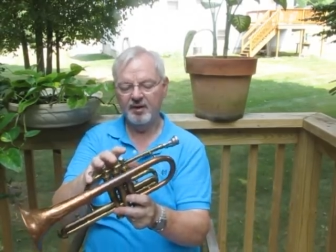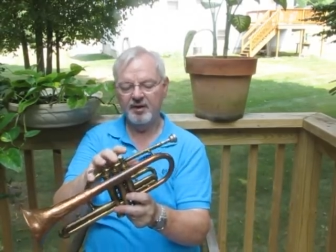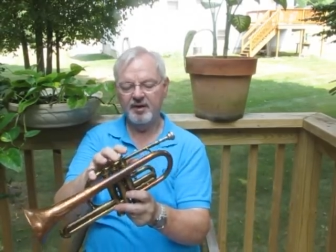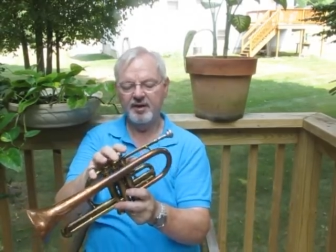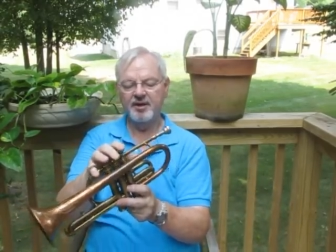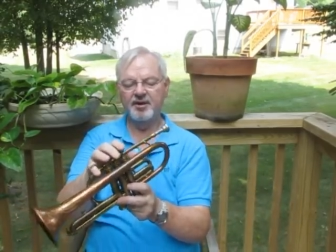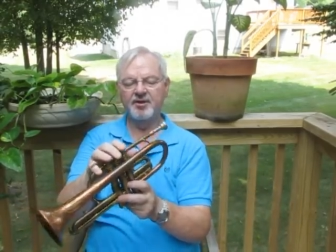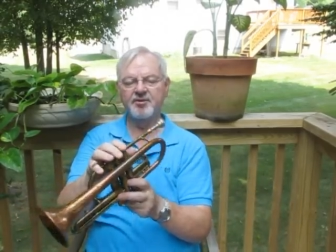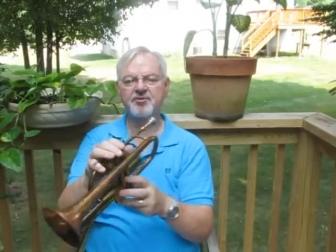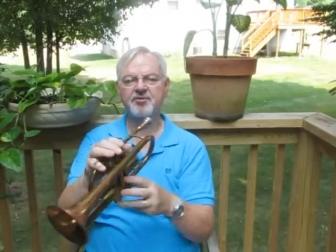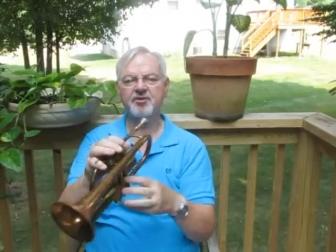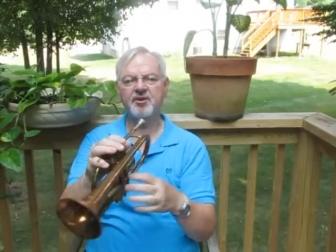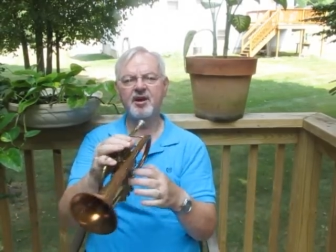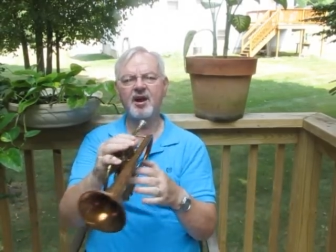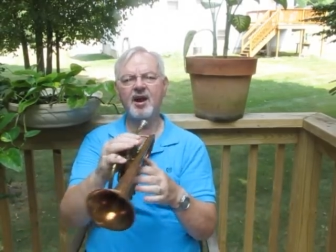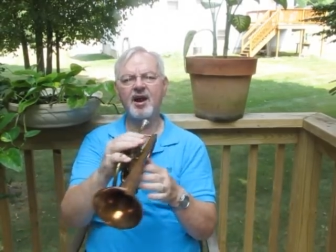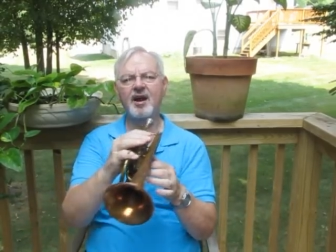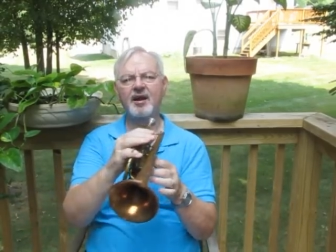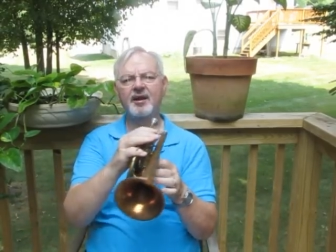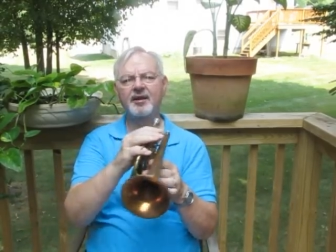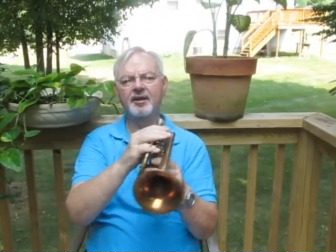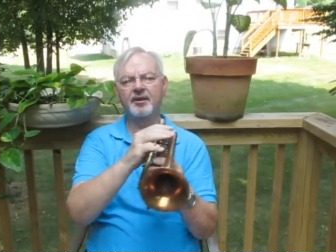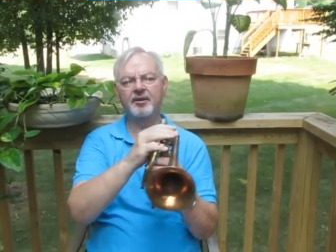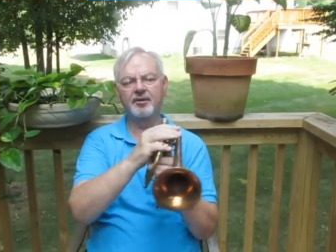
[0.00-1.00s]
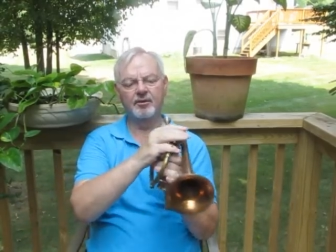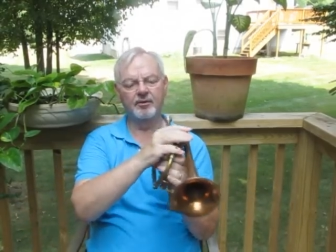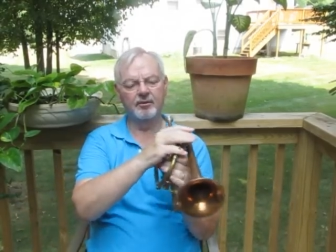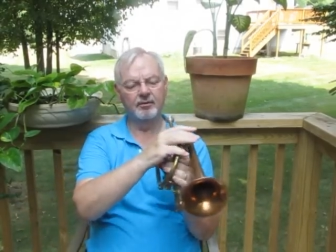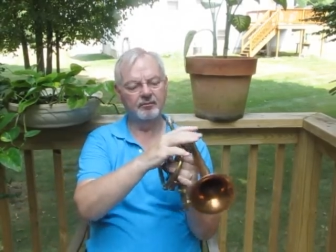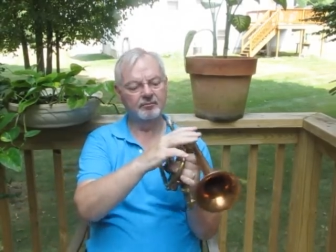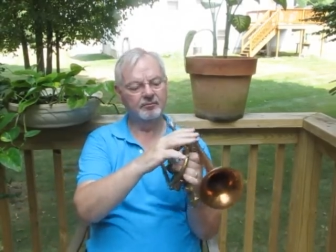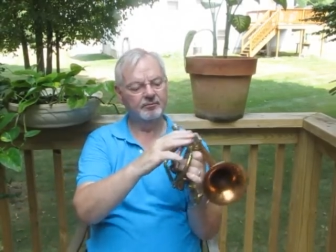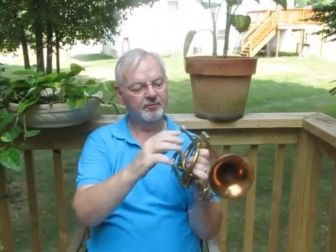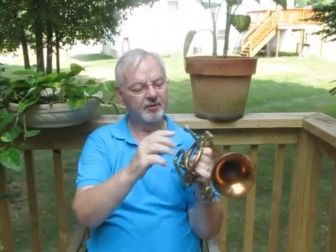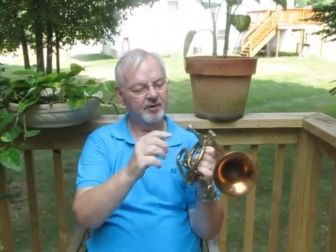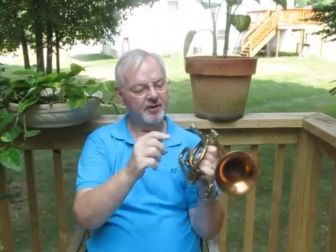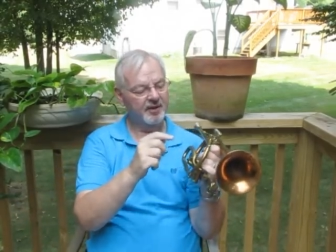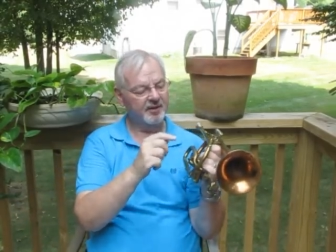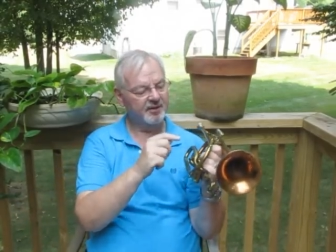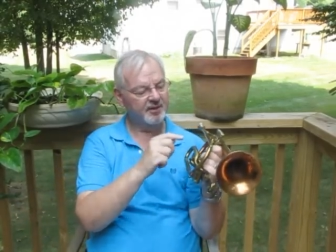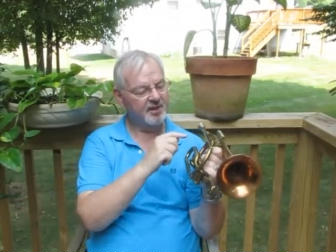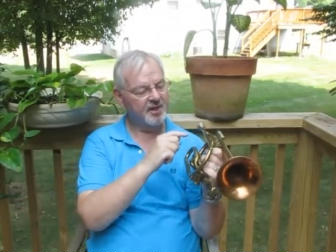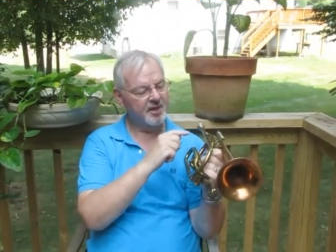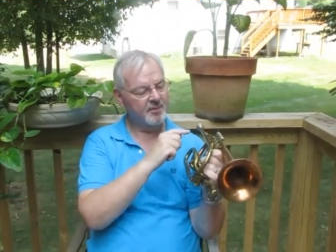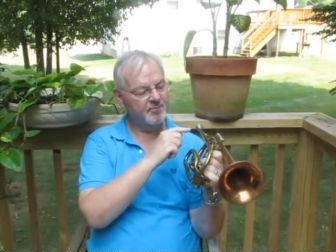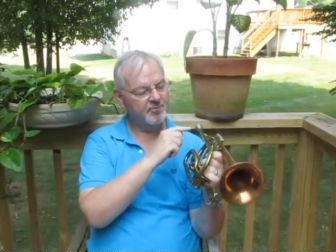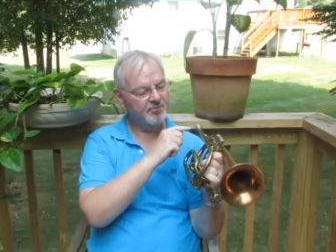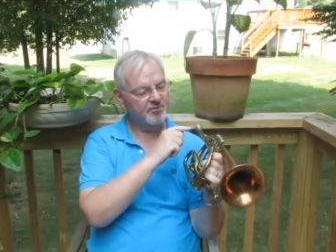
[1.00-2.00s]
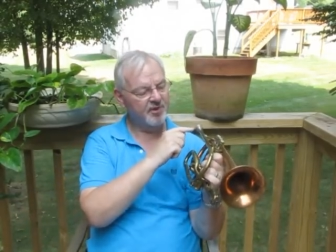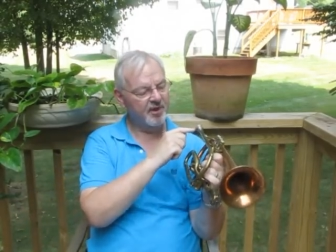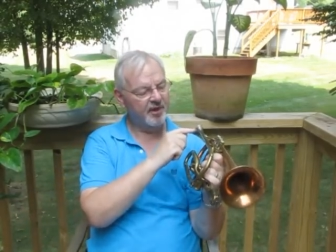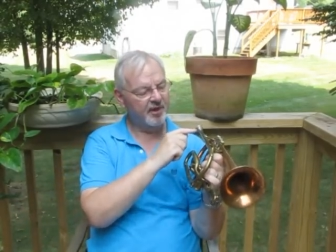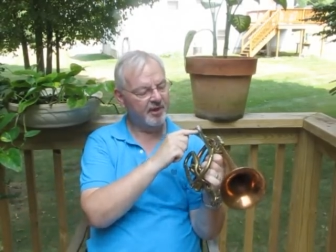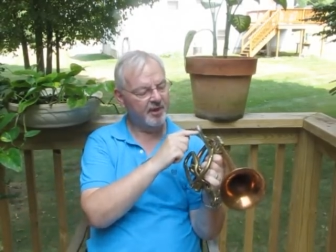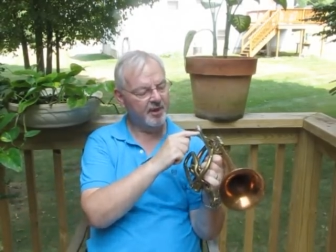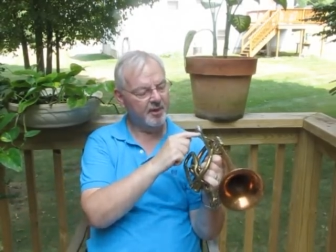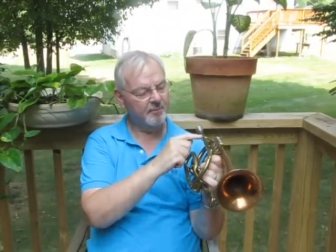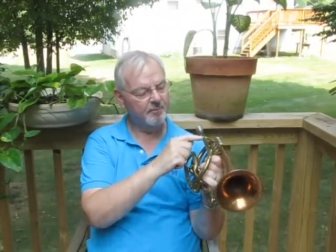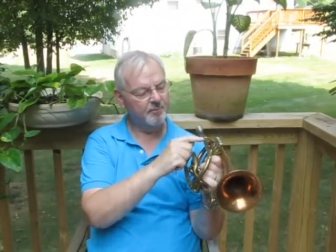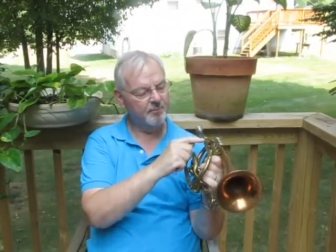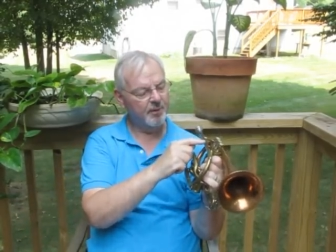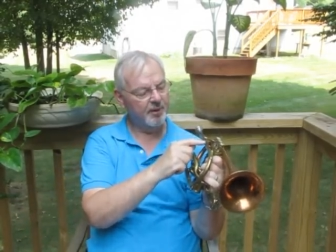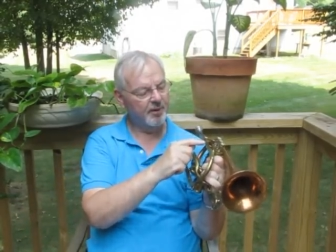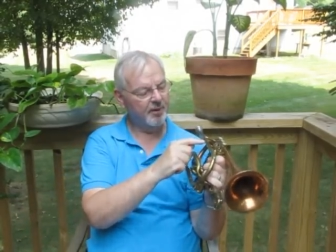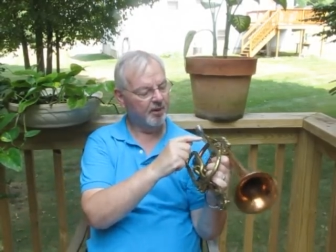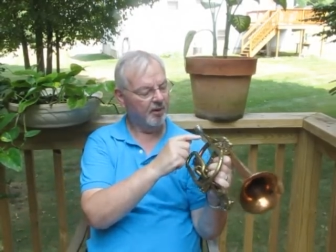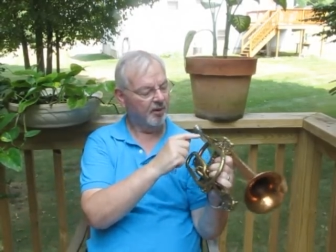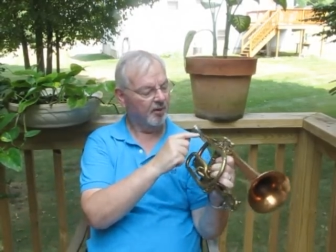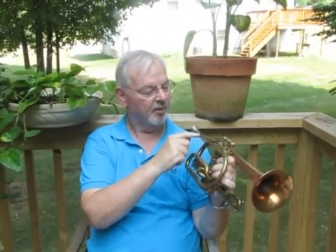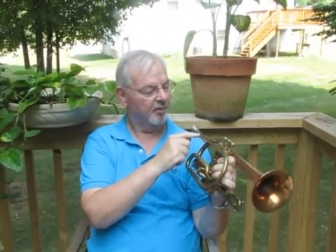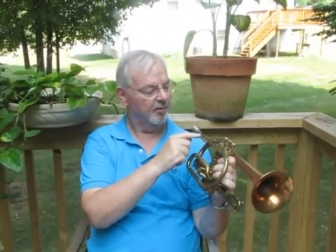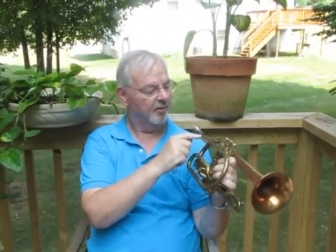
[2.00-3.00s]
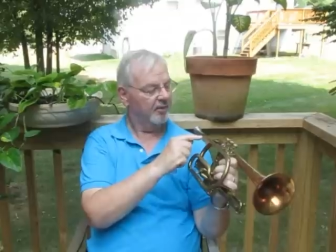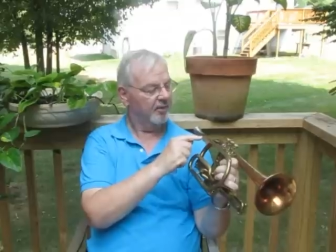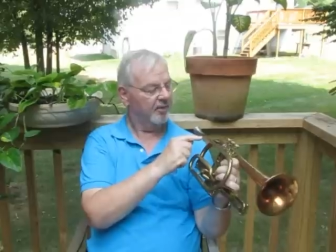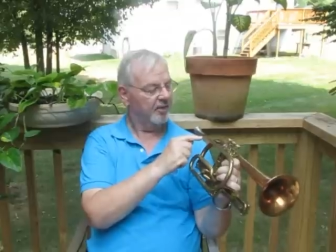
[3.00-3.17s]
is conical. It keeps getting bigger.